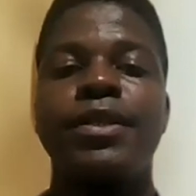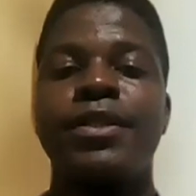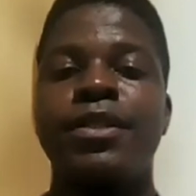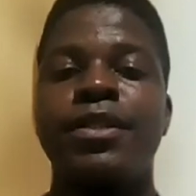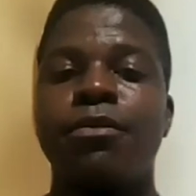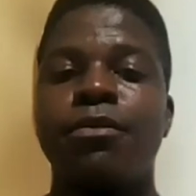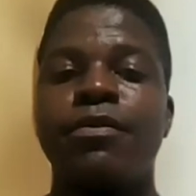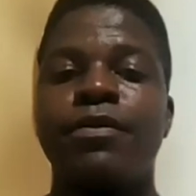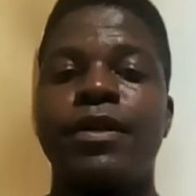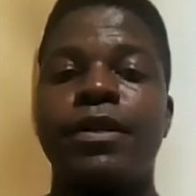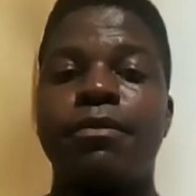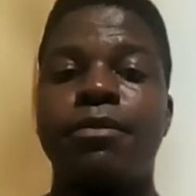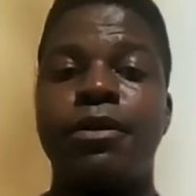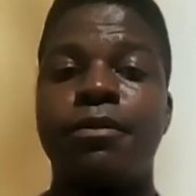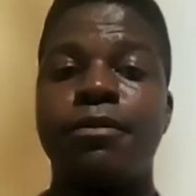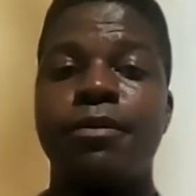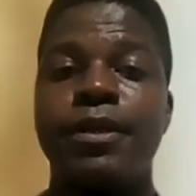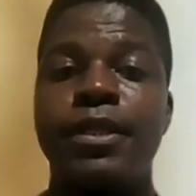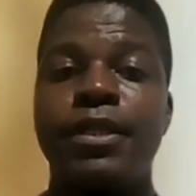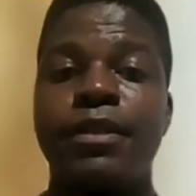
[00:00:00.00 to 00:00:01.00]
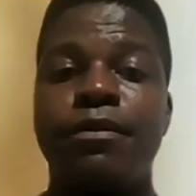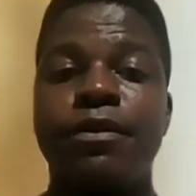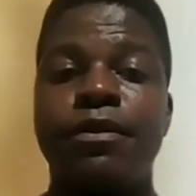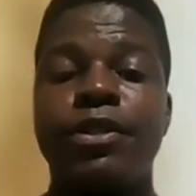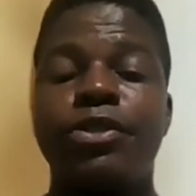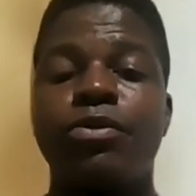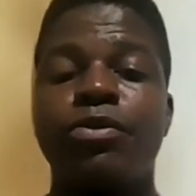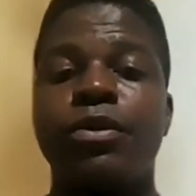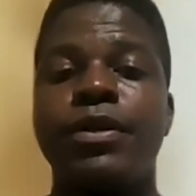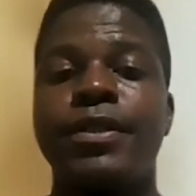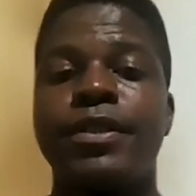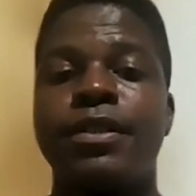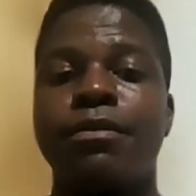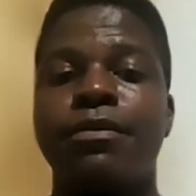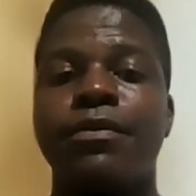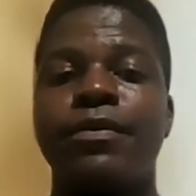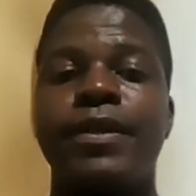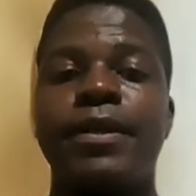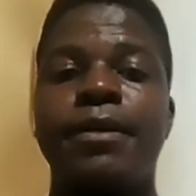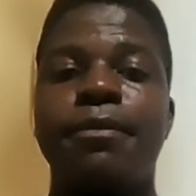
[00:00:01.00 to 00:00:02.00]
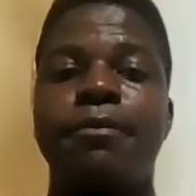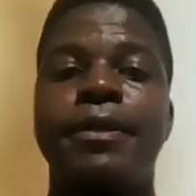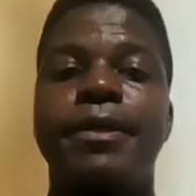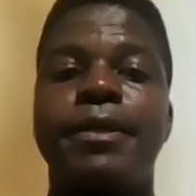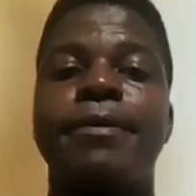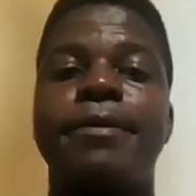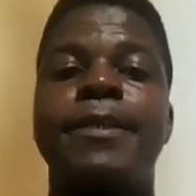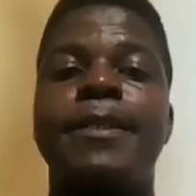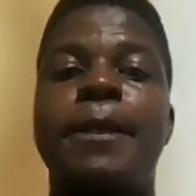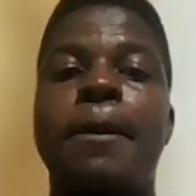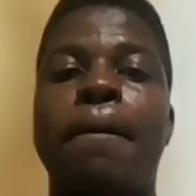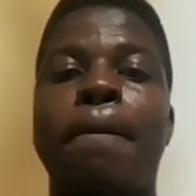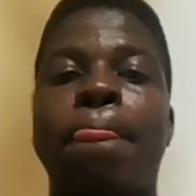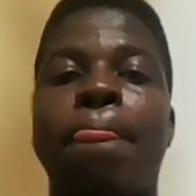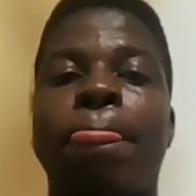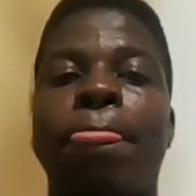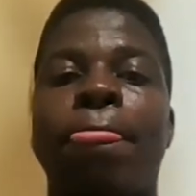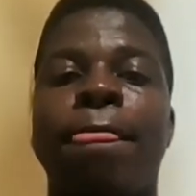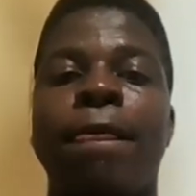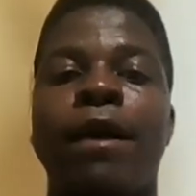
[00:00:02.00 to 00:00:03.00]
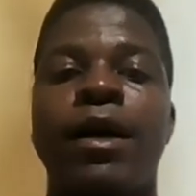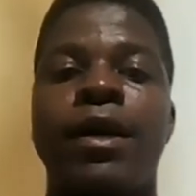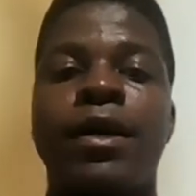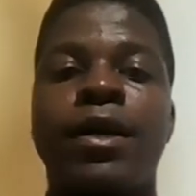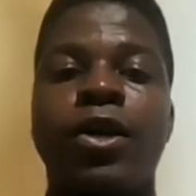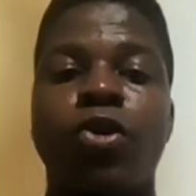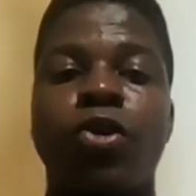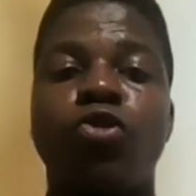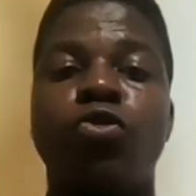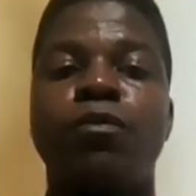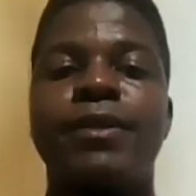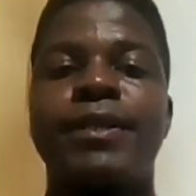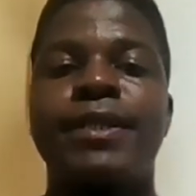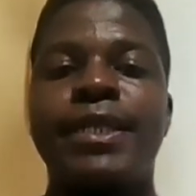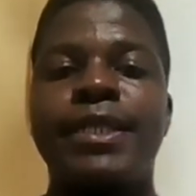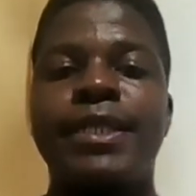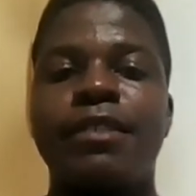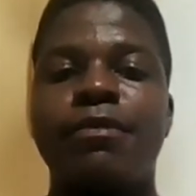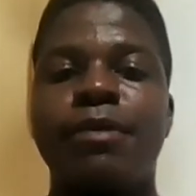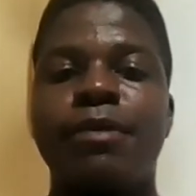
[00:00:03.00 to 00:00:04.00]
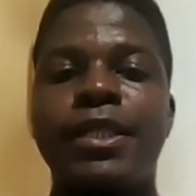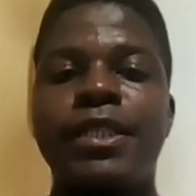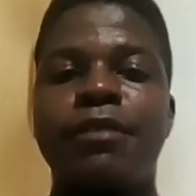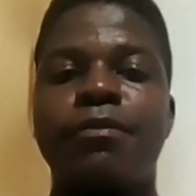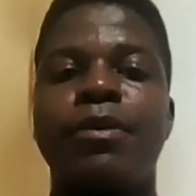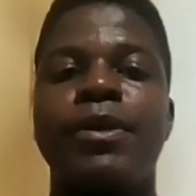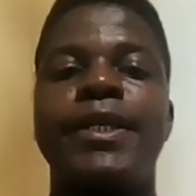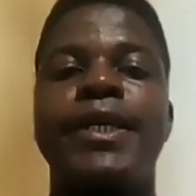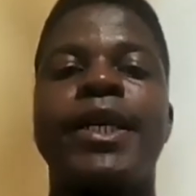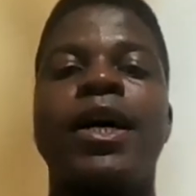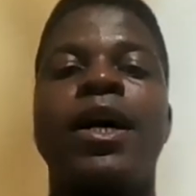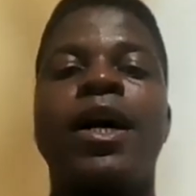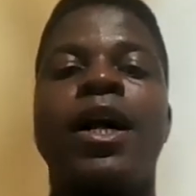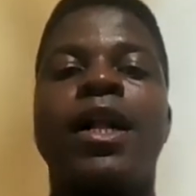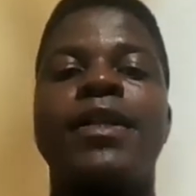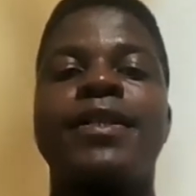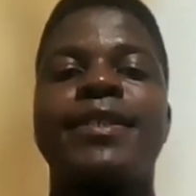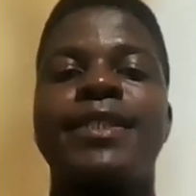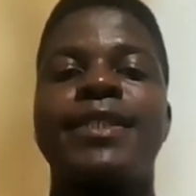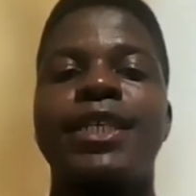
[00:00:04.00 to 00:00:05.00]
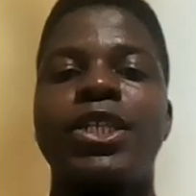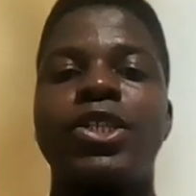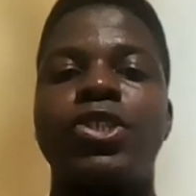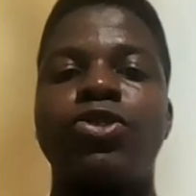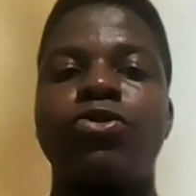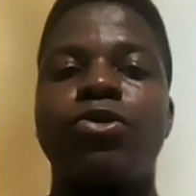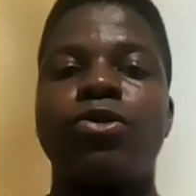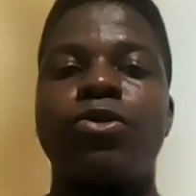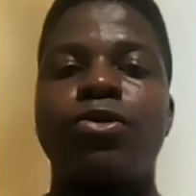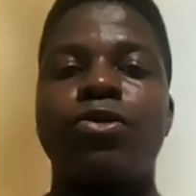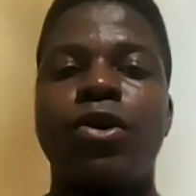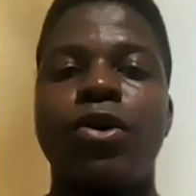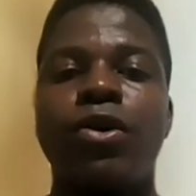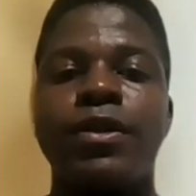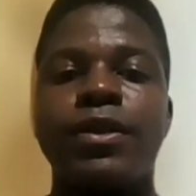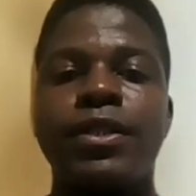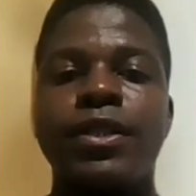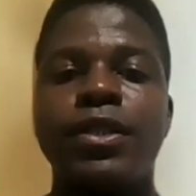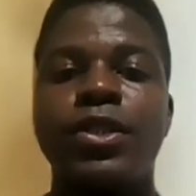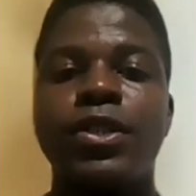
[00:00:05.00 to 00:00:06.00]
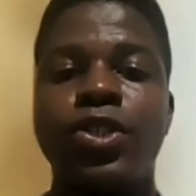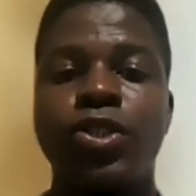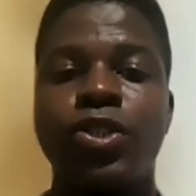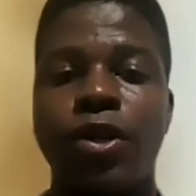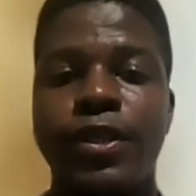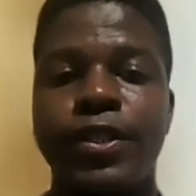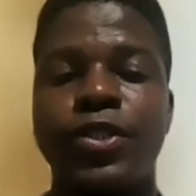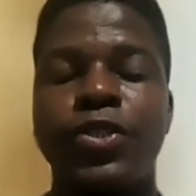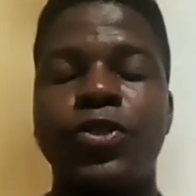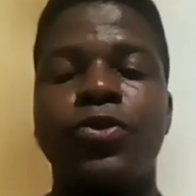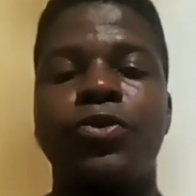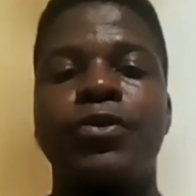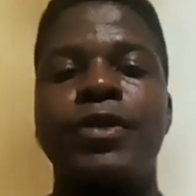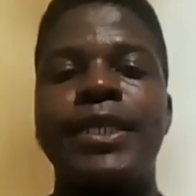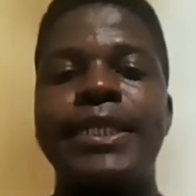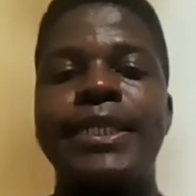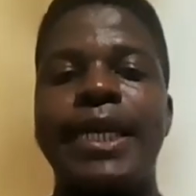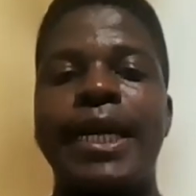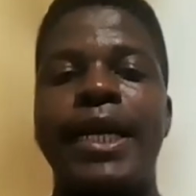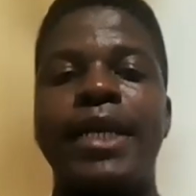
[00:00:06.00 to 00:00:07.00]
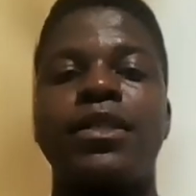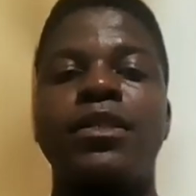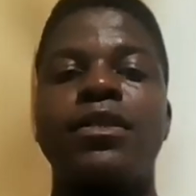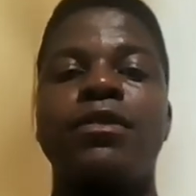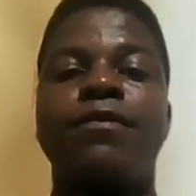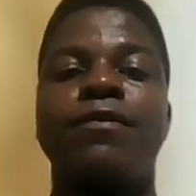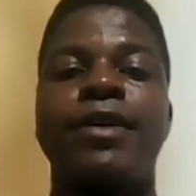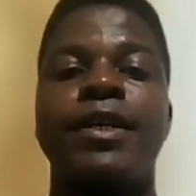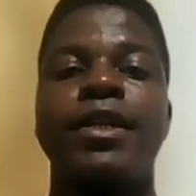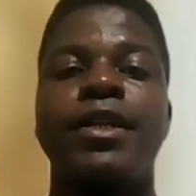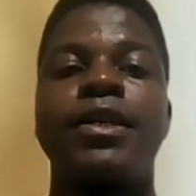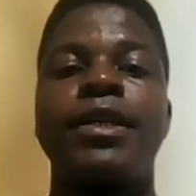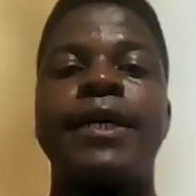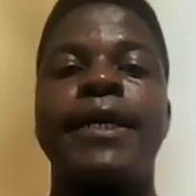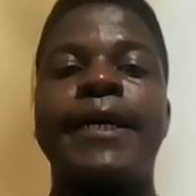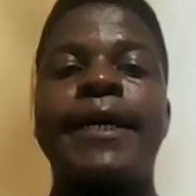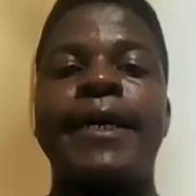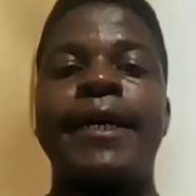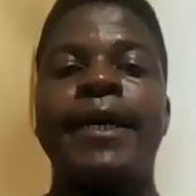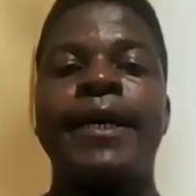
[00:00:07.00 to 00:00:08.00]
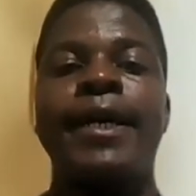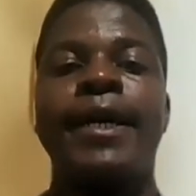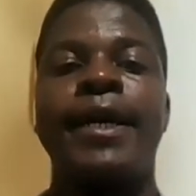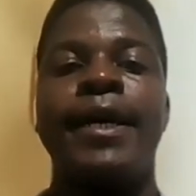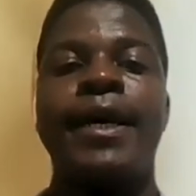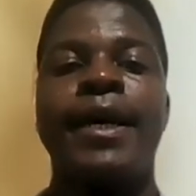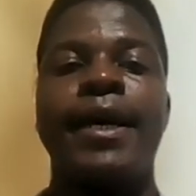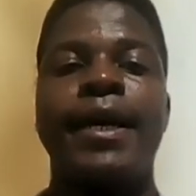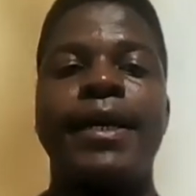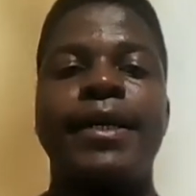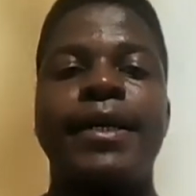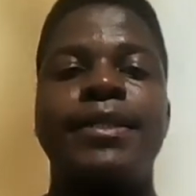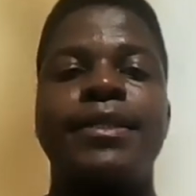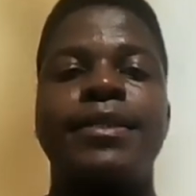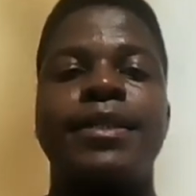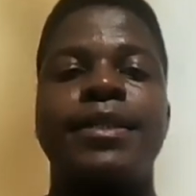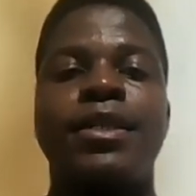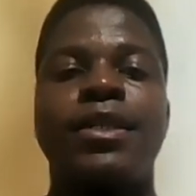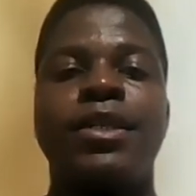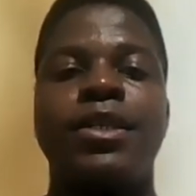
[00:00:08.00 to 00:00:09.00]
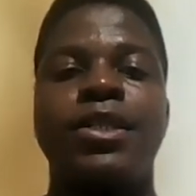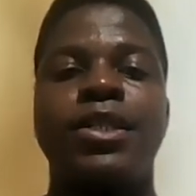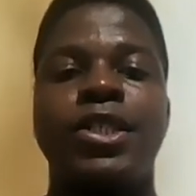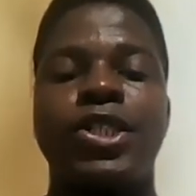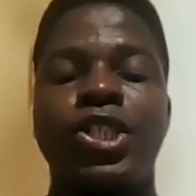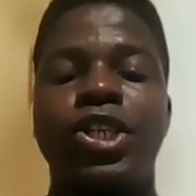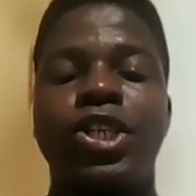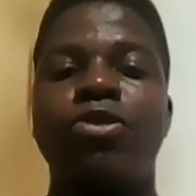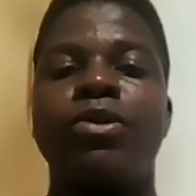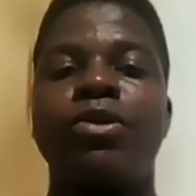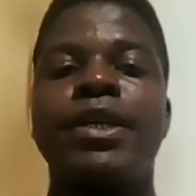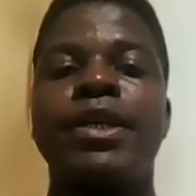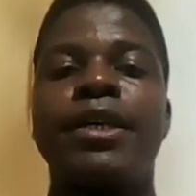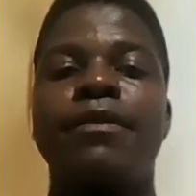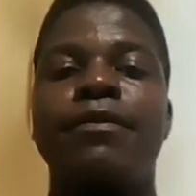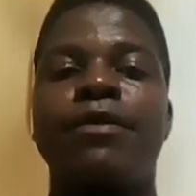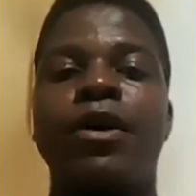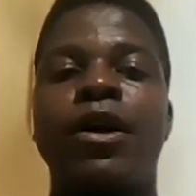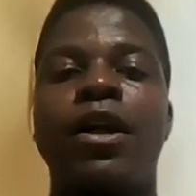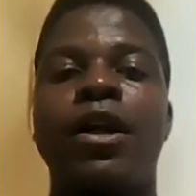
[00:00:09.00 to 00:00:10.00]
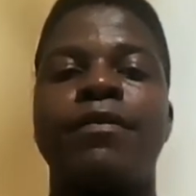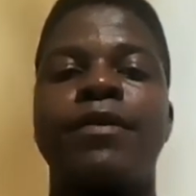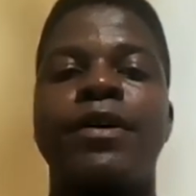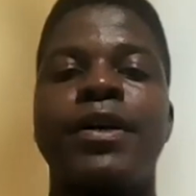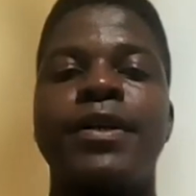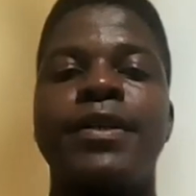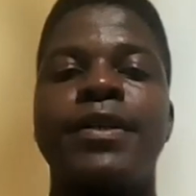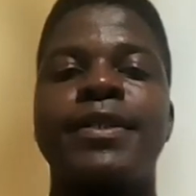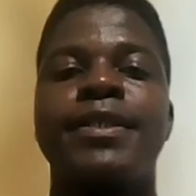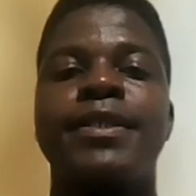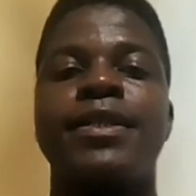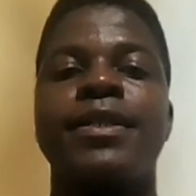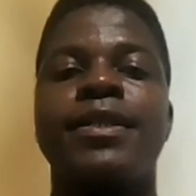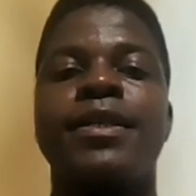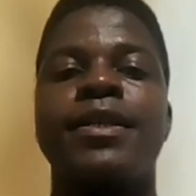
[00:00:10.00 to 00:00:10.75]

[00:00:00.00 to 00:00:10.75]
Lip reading: Some of them may be individual, some of them may be group assessments, but they all center around the short stories and the novella. And they generally involve us